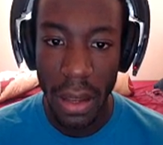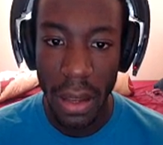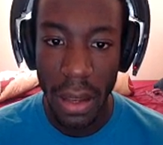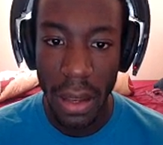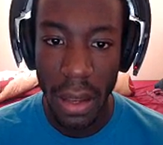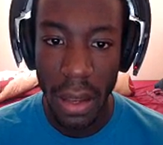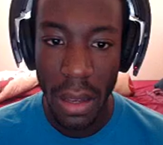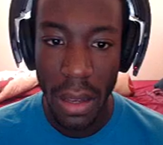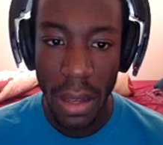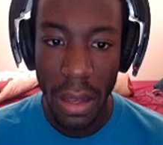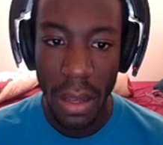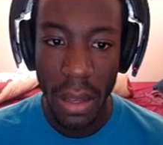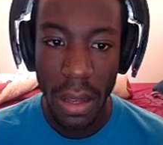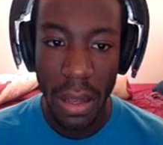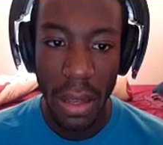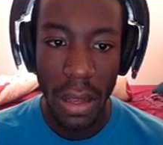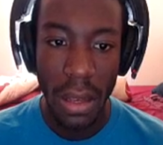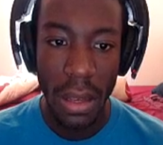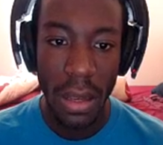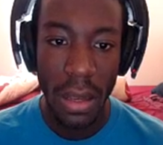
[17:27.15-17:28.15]

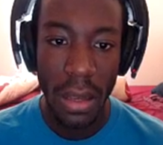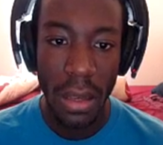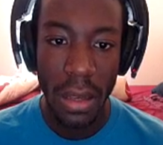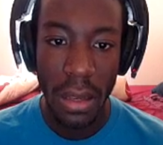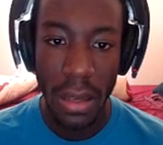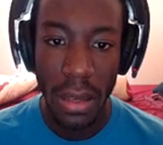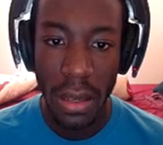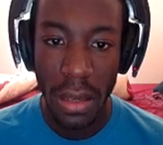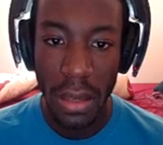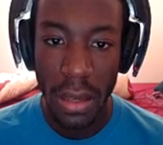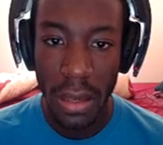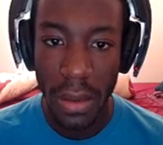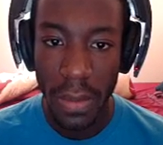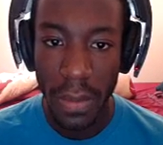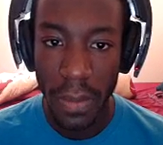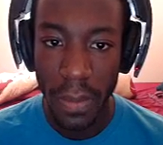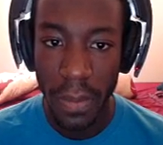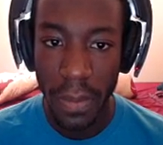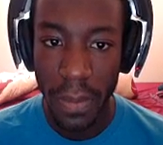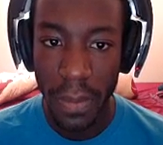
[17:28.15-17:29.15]

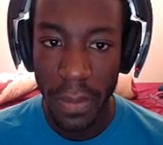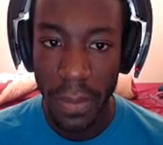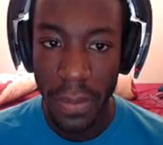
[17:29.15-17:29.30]
Nothing is said.